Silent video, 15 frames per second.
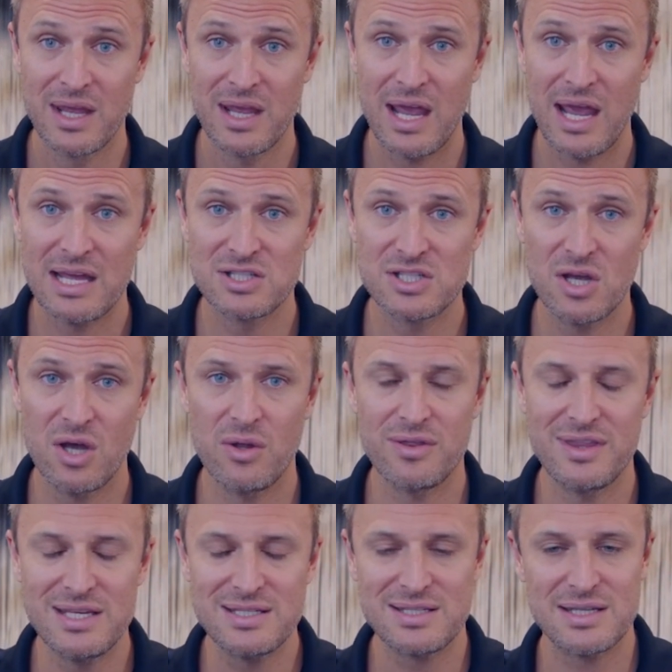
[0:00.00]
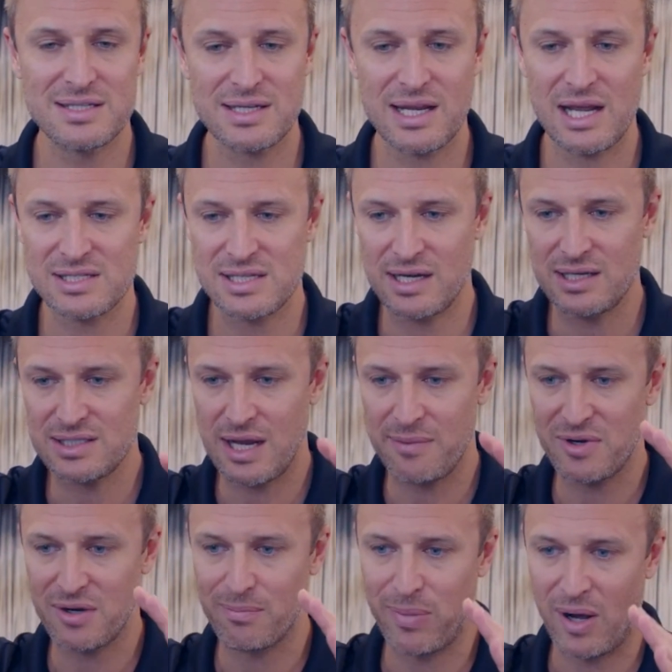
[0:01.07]
And so these discounts,
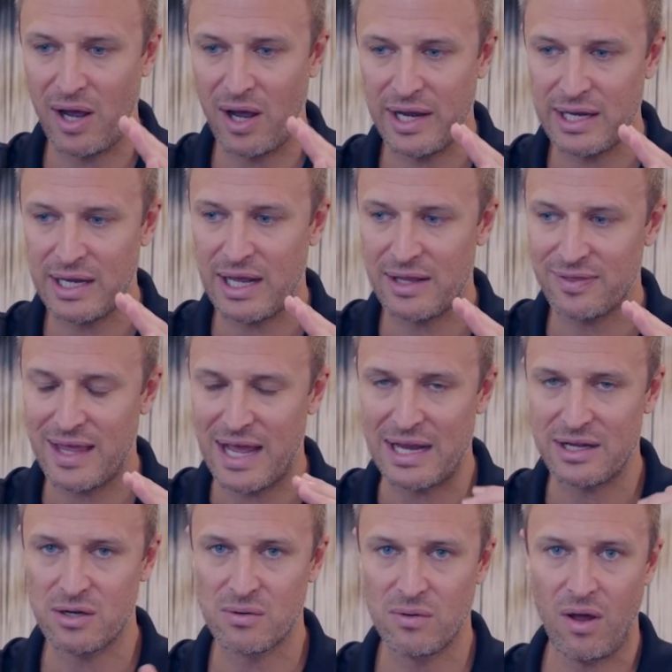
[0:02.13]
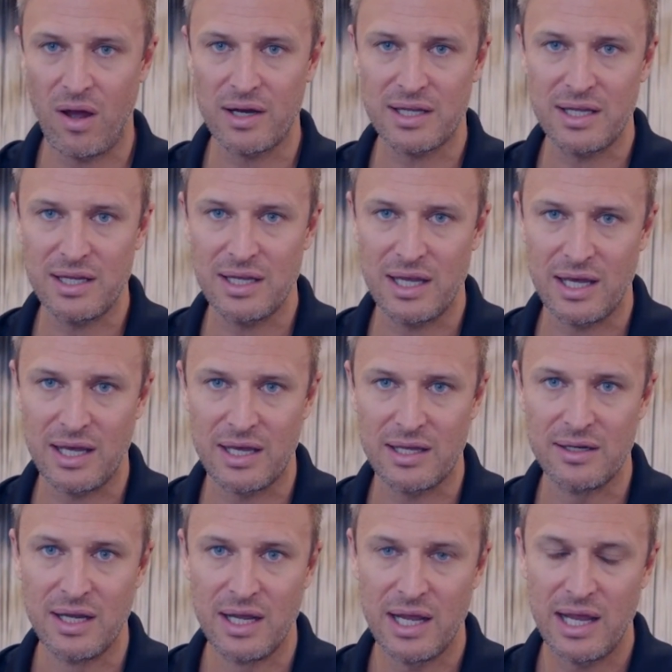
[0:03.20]
anytime you're buying at that, you're locking
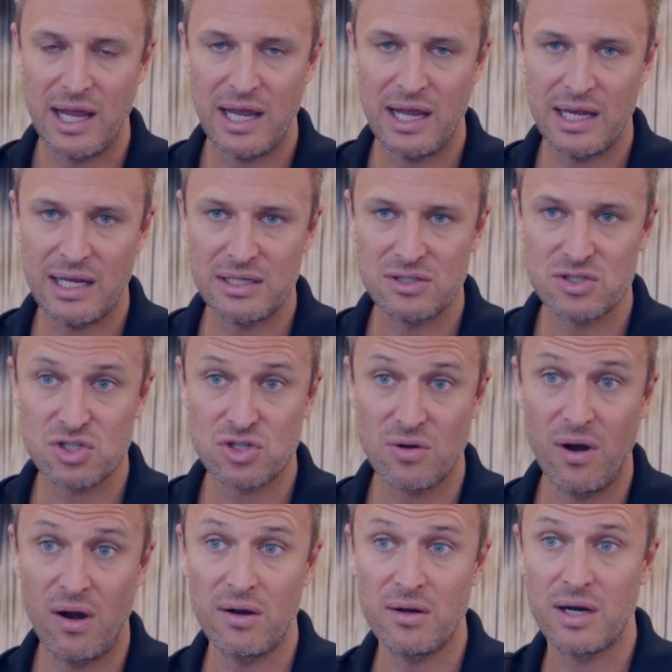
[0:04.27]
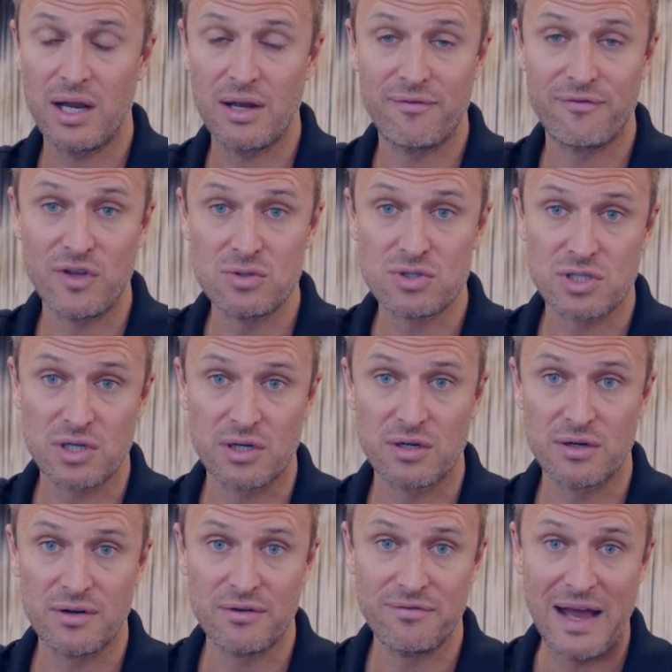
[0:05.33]
in a strong
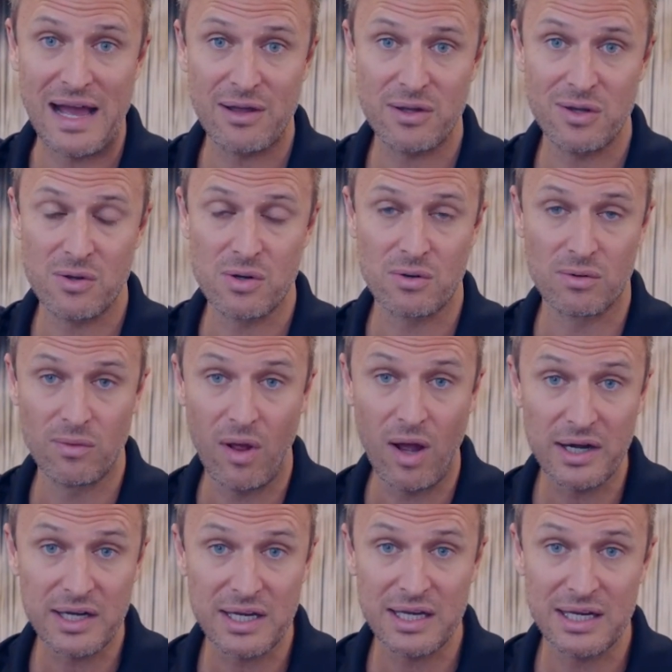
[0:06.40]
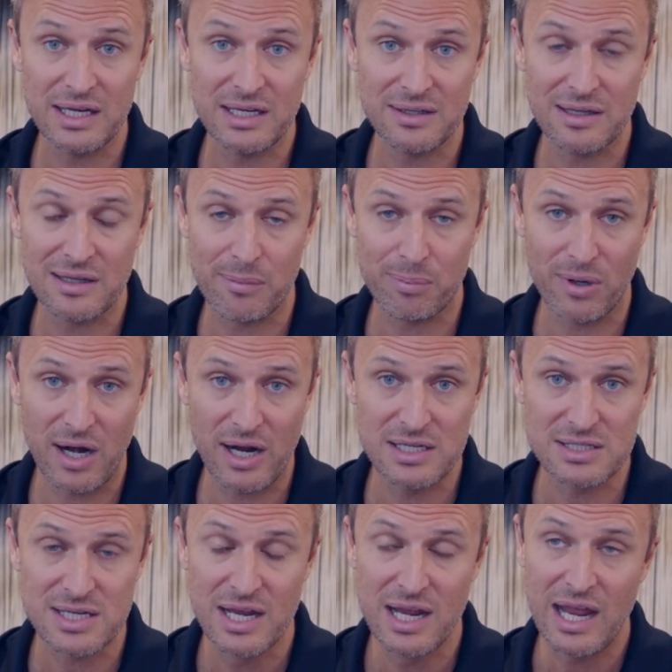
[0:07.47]
future value. You're locking in the
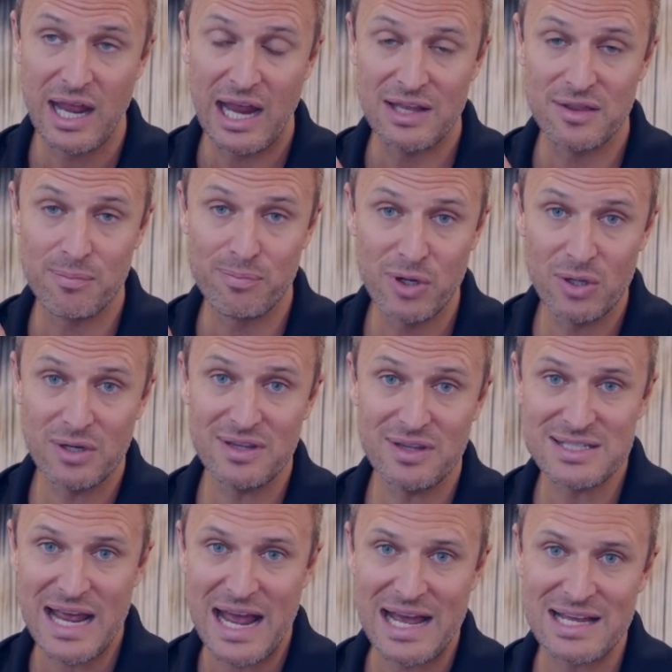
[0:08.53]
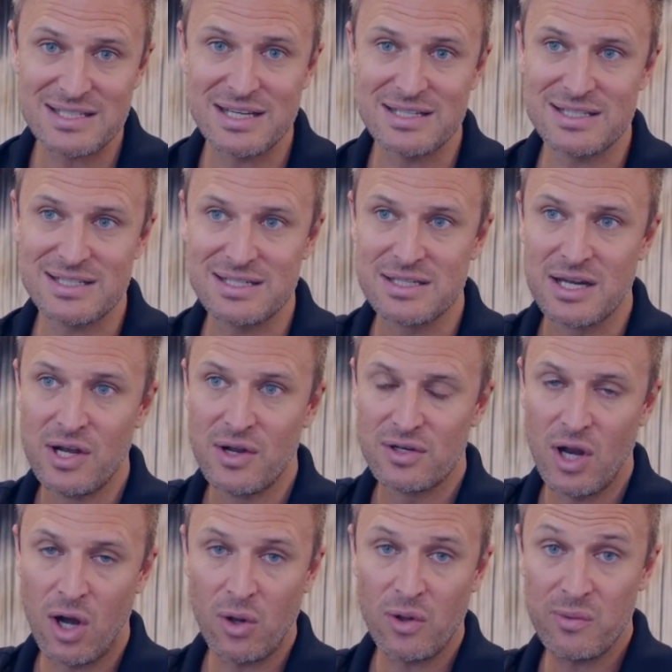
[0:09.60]
price. And the beauty of these assets is
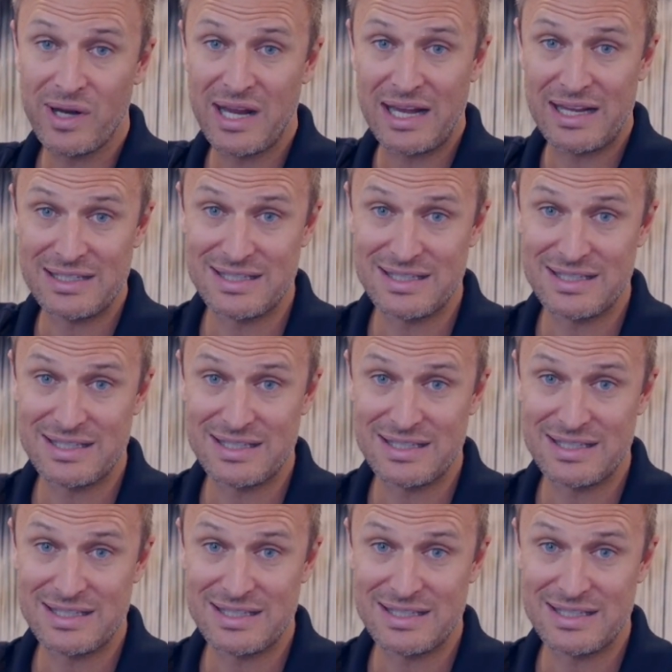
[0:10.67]
not only we're getting